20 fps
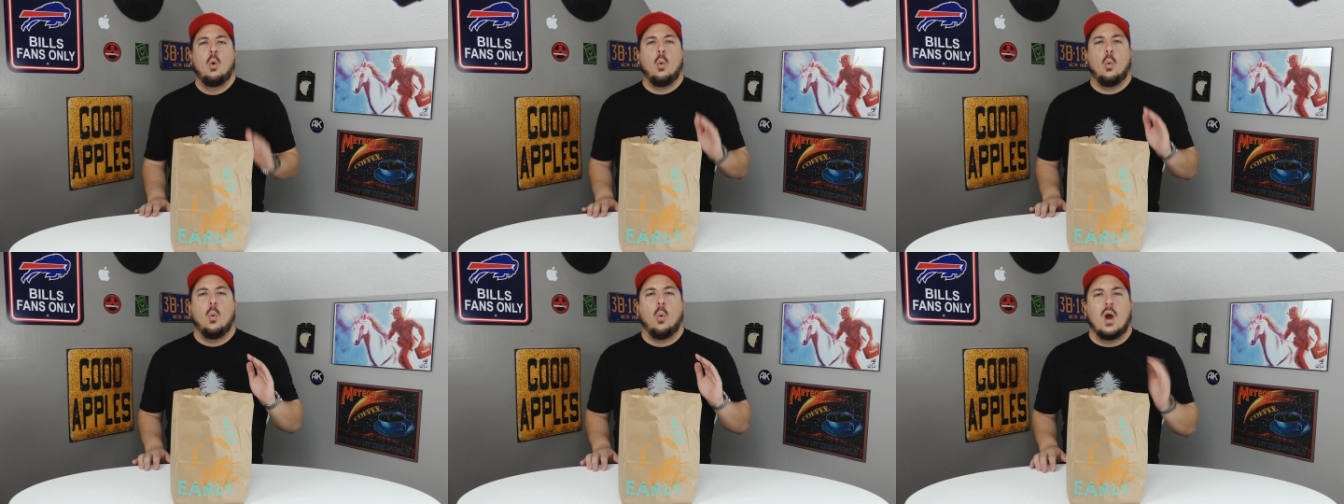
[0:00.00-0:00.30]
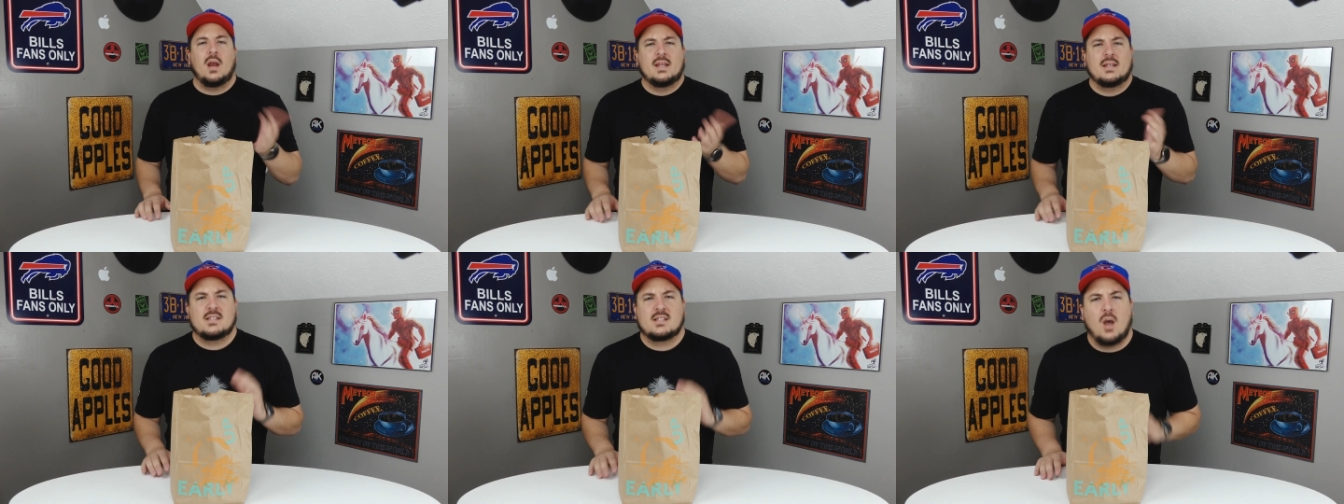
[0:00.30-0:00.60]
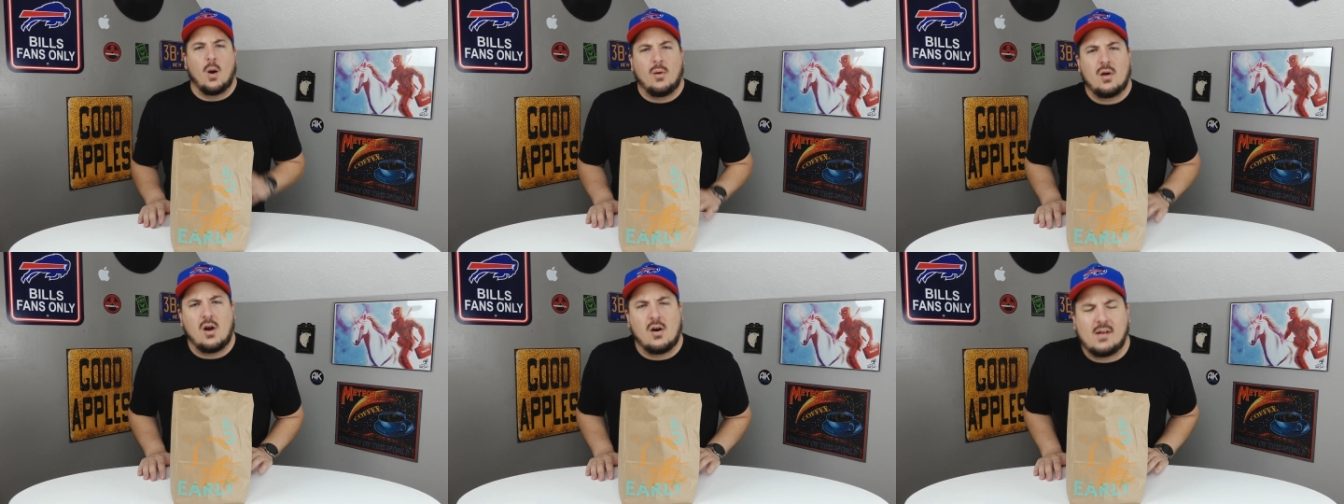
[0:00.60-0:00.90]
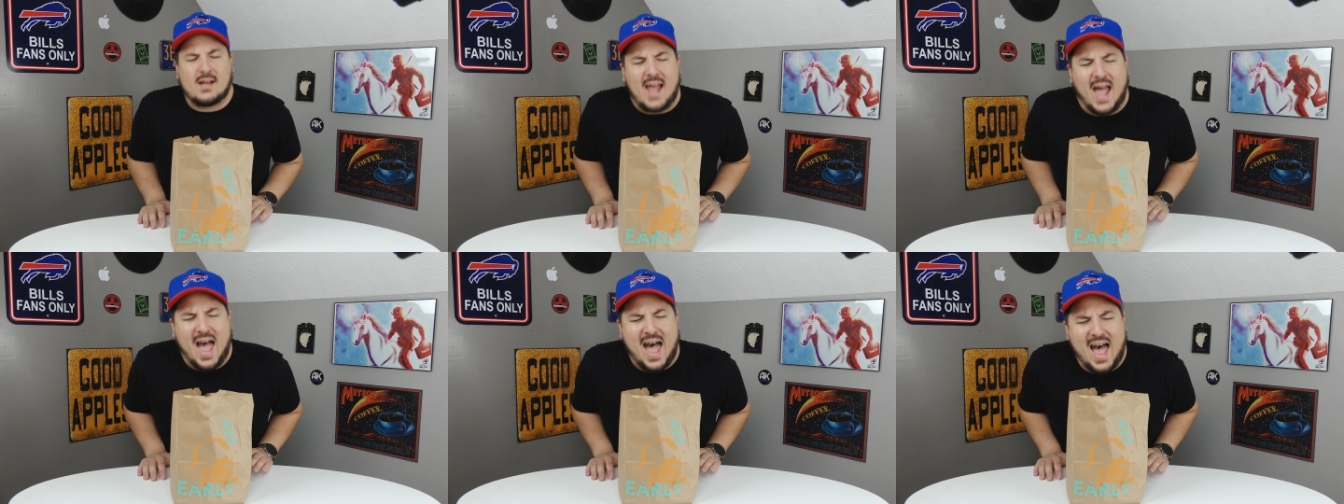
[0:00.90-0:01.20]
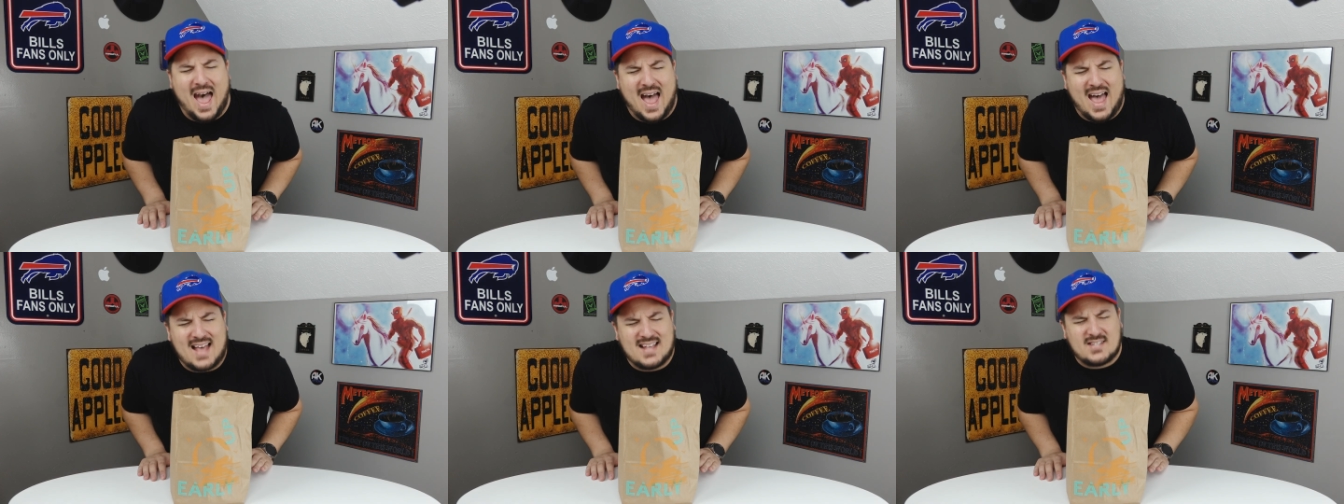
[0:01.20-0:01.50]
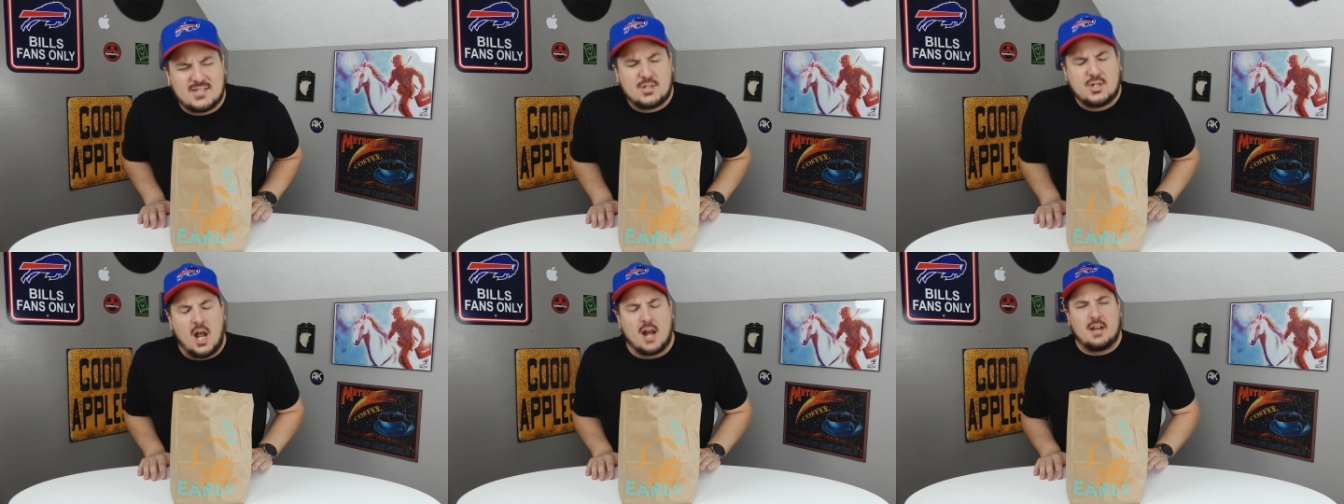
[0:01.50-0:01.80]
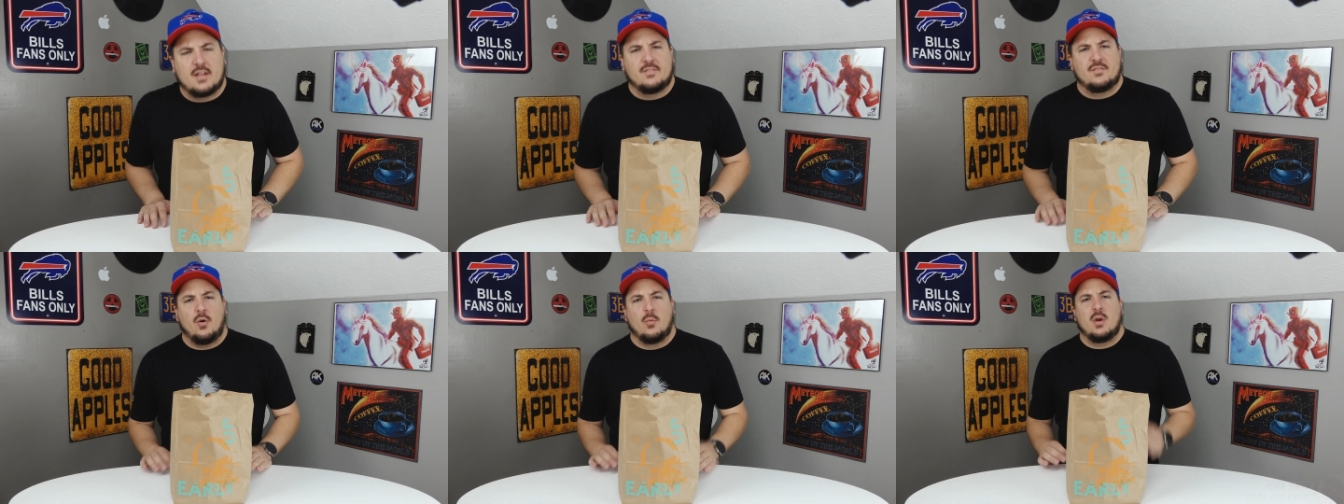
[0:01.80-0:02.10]
What is going on guys? John
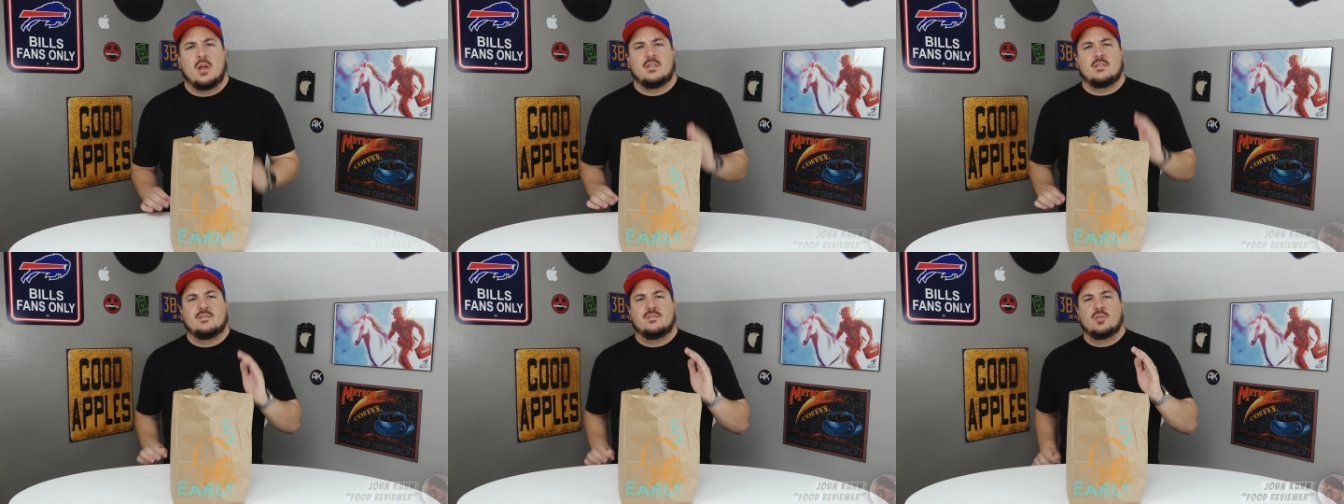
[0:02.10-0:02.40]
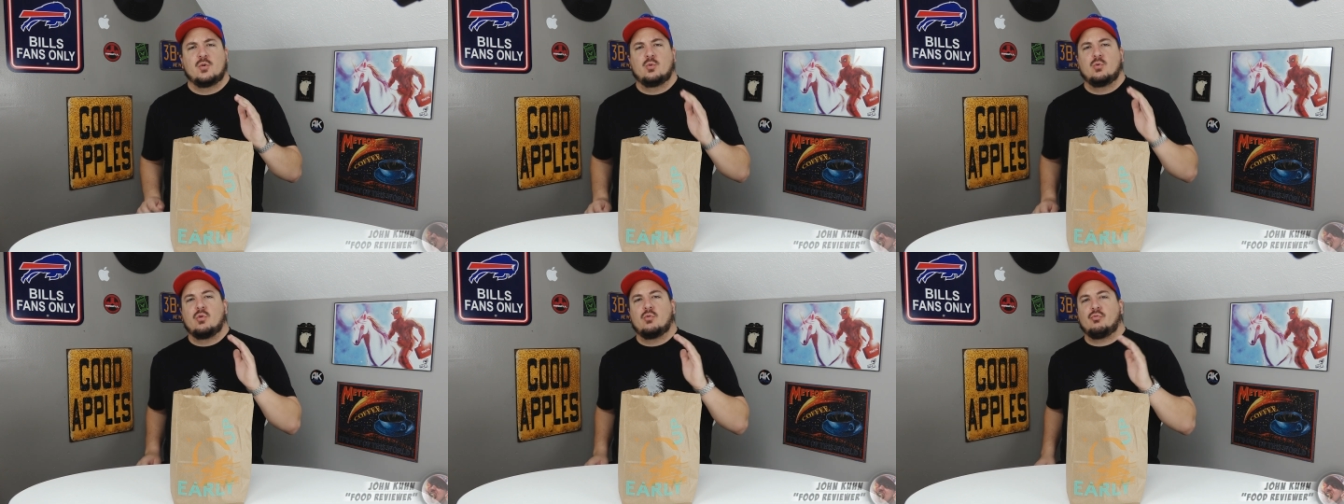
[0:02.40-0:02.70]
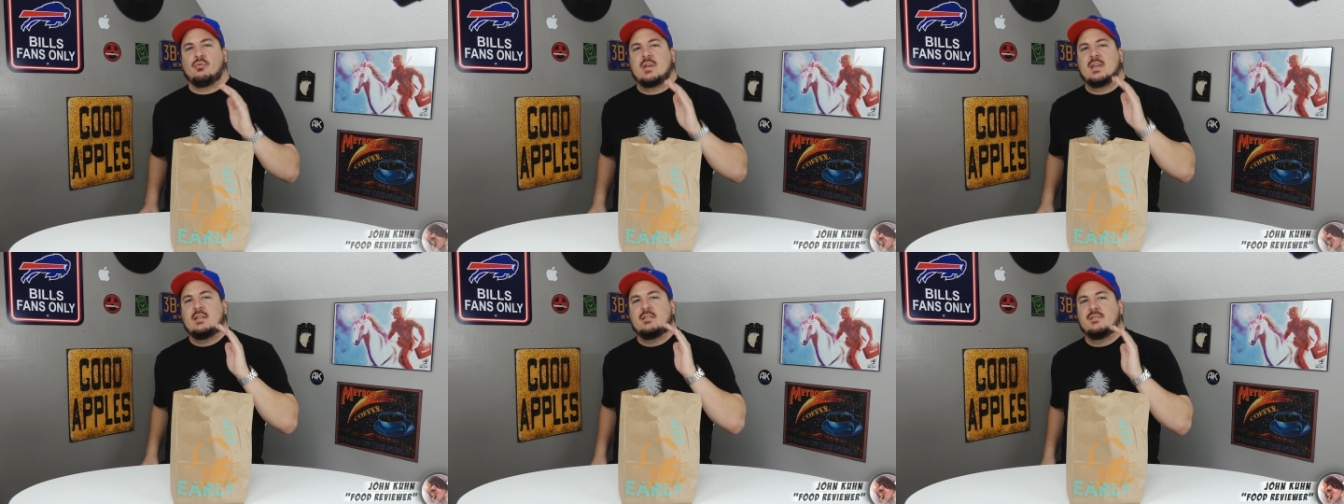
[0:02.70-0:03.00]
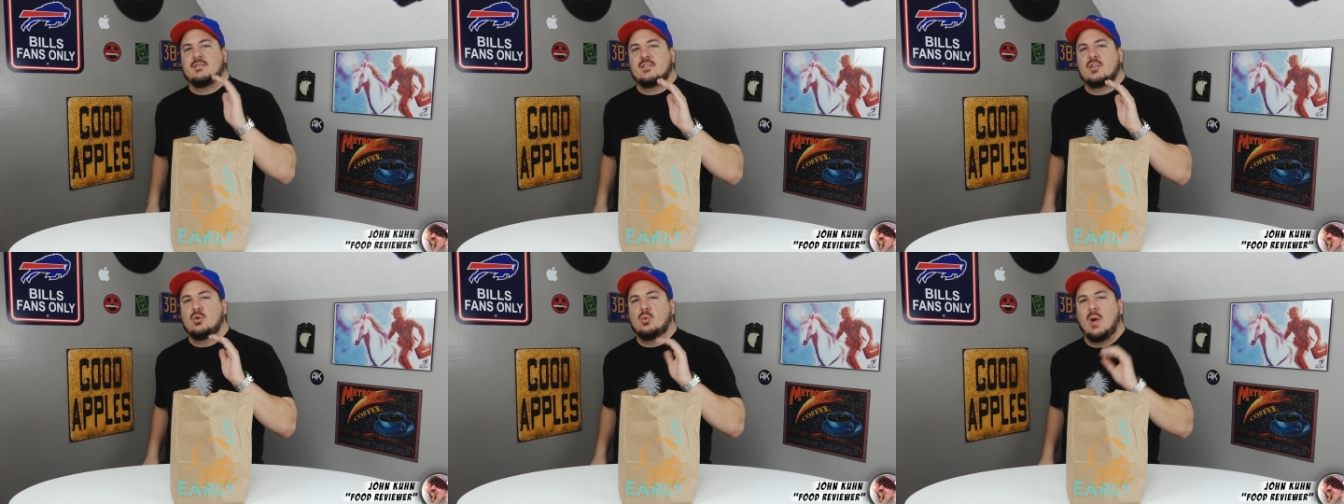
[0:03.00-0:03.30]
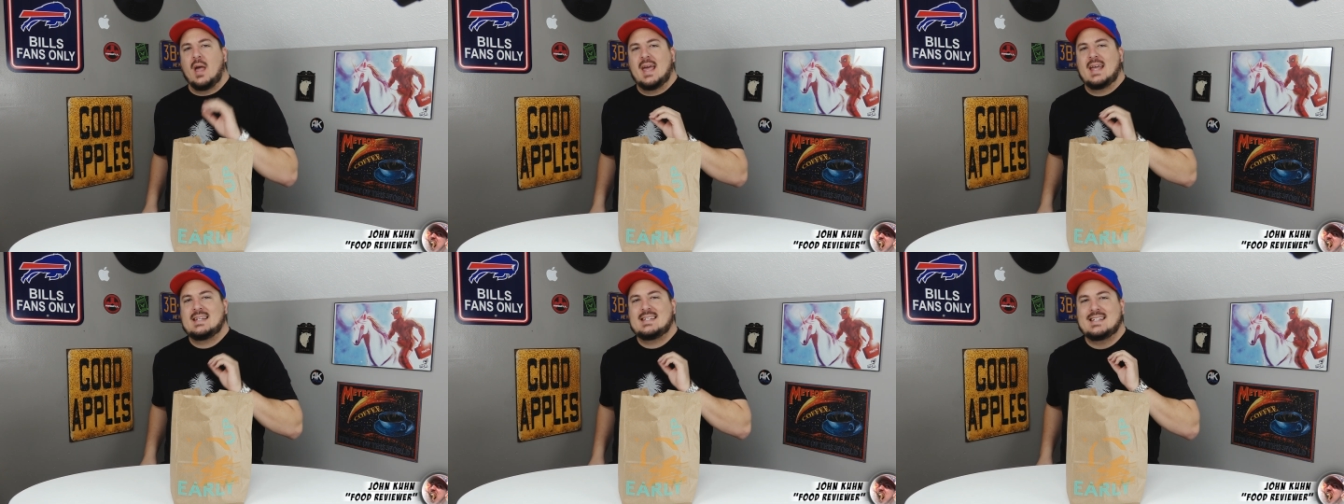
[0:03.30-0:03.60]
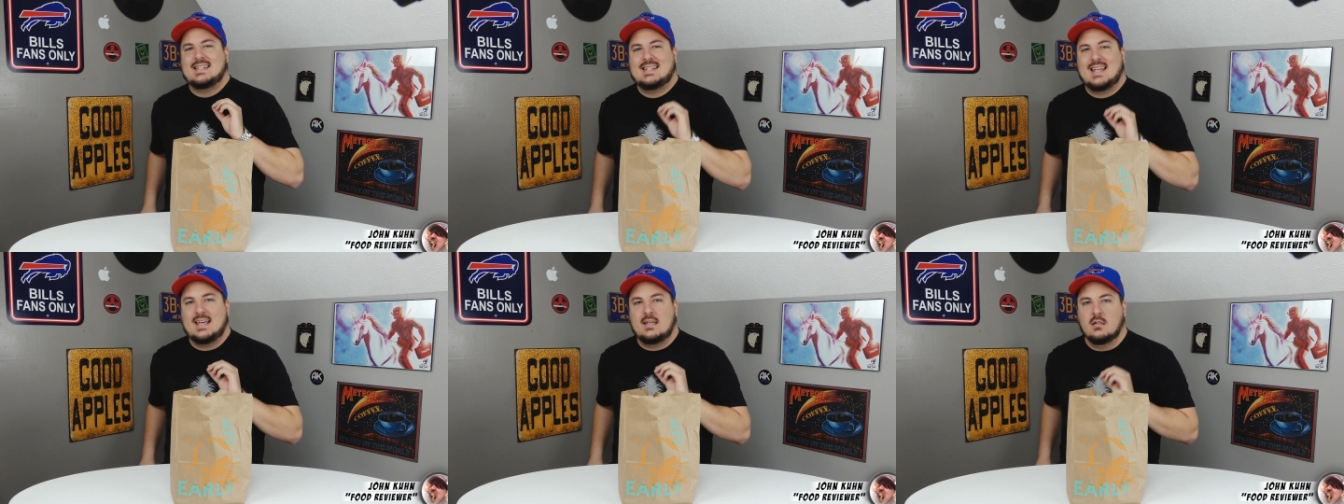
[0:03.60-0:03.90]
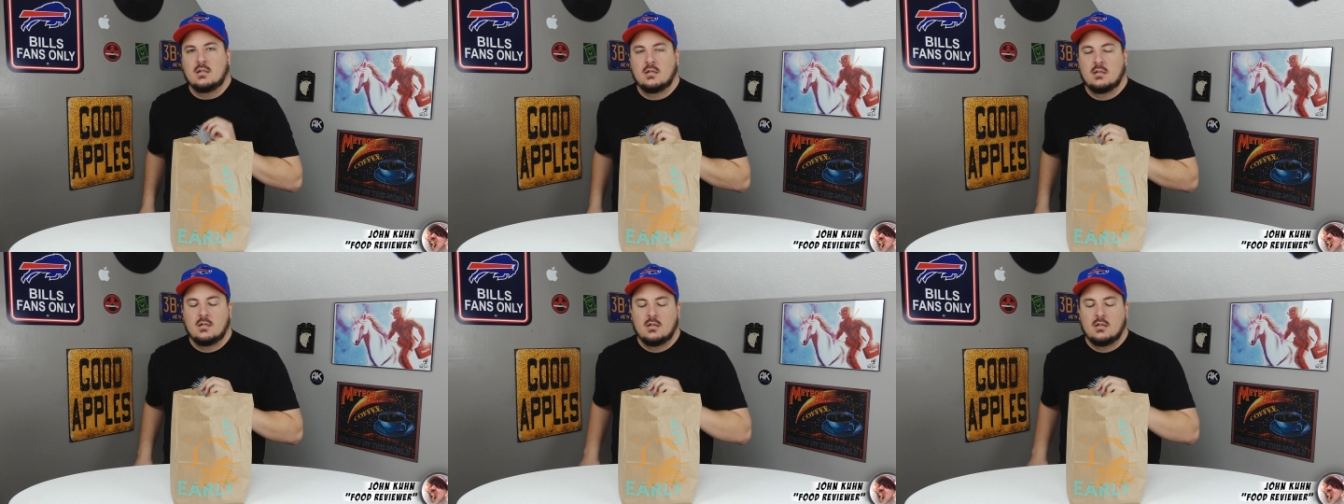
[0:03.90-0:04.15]
here for another food review and today